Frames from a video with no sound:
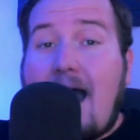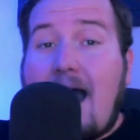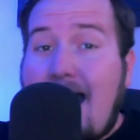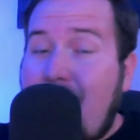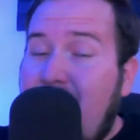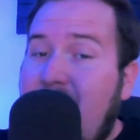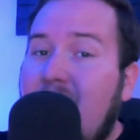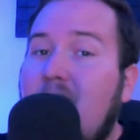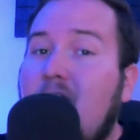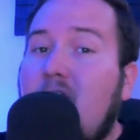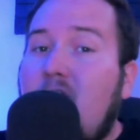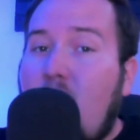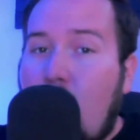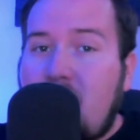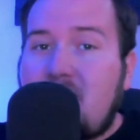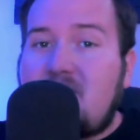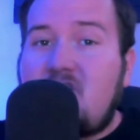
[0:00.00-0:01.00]
they're
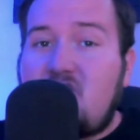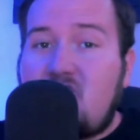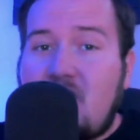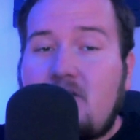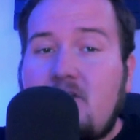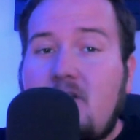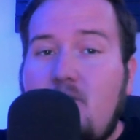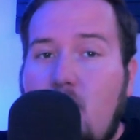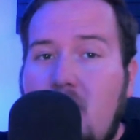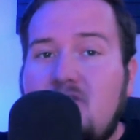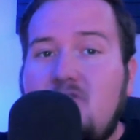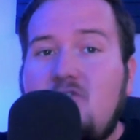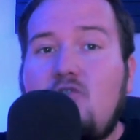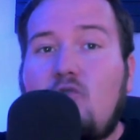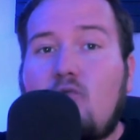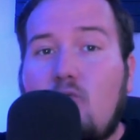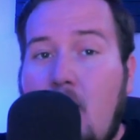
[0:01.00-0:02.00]
going to generally want to
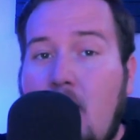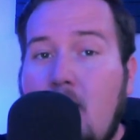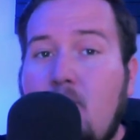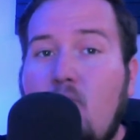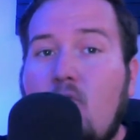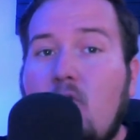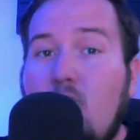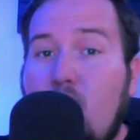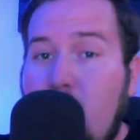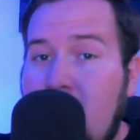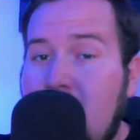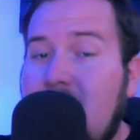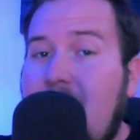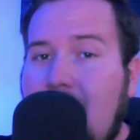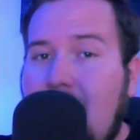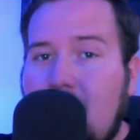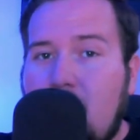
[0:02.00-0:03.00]
run more with
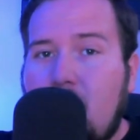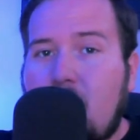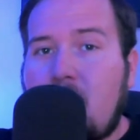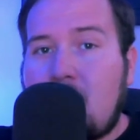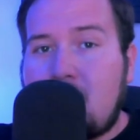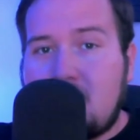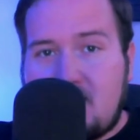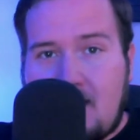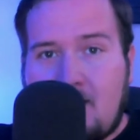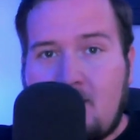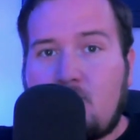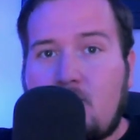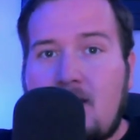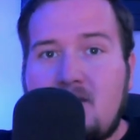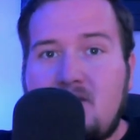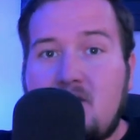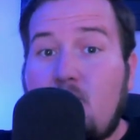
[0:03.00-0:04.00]
Caleb Williams in the
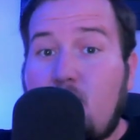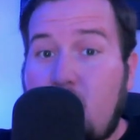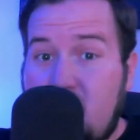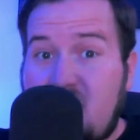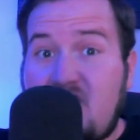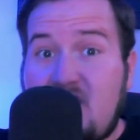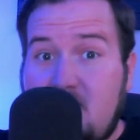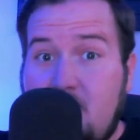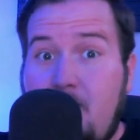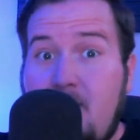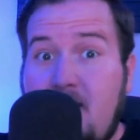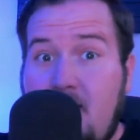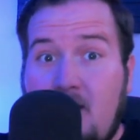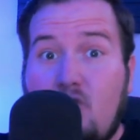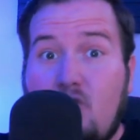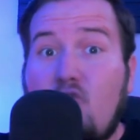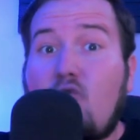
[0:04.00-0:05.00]
red zone, which he's been
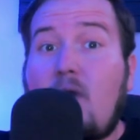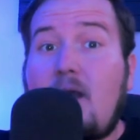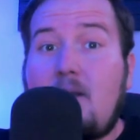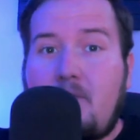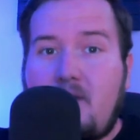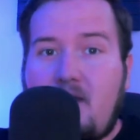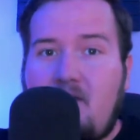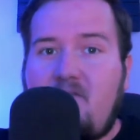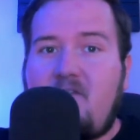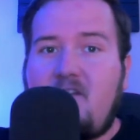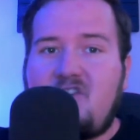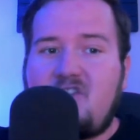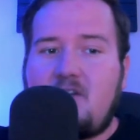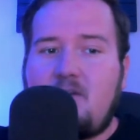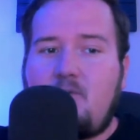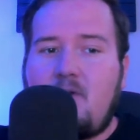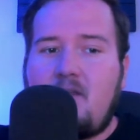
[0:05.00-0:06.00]
incredibly
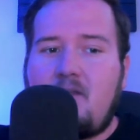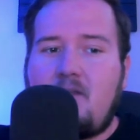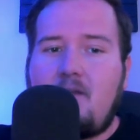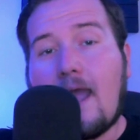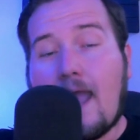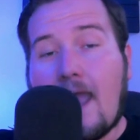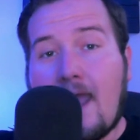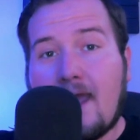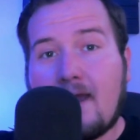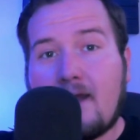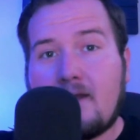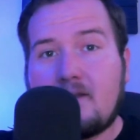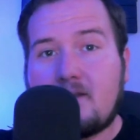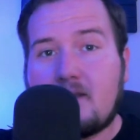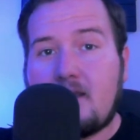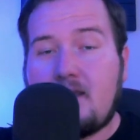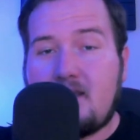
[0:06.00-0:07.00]
efficient with.
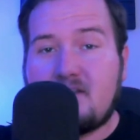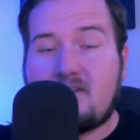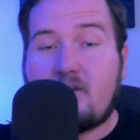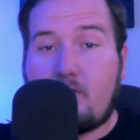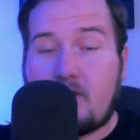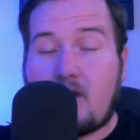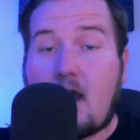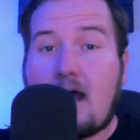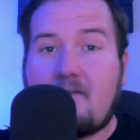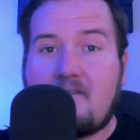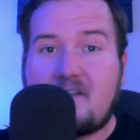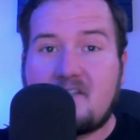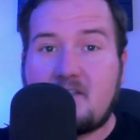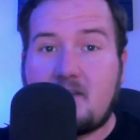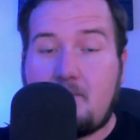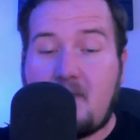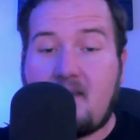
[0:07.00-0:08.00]
And he's going to
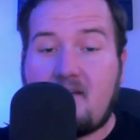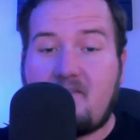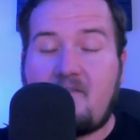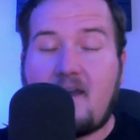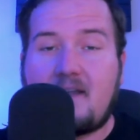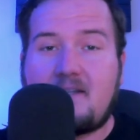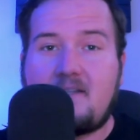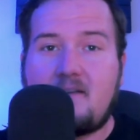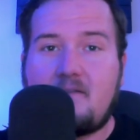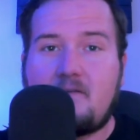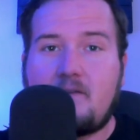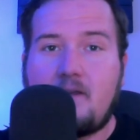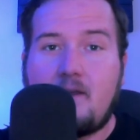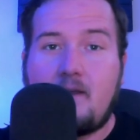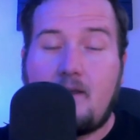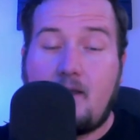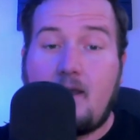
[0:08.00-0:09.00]
obviously be effective
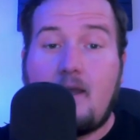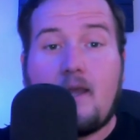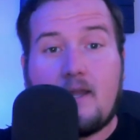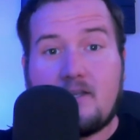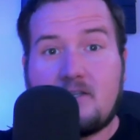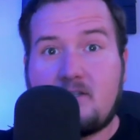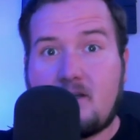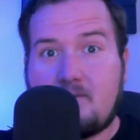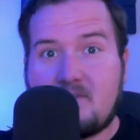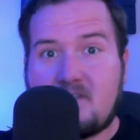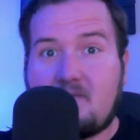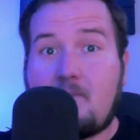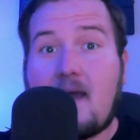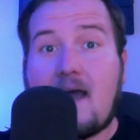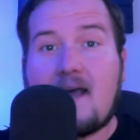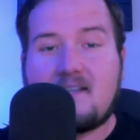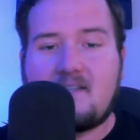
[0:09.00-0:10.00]
in terms of
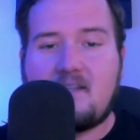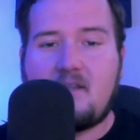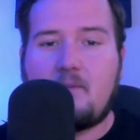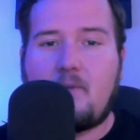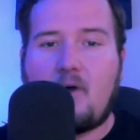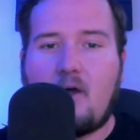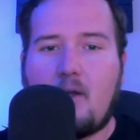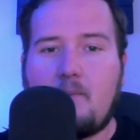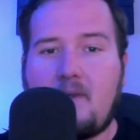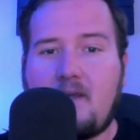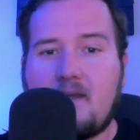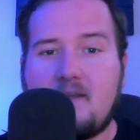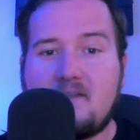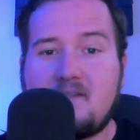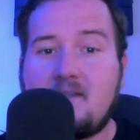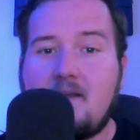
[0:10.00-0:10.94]
passing the ball because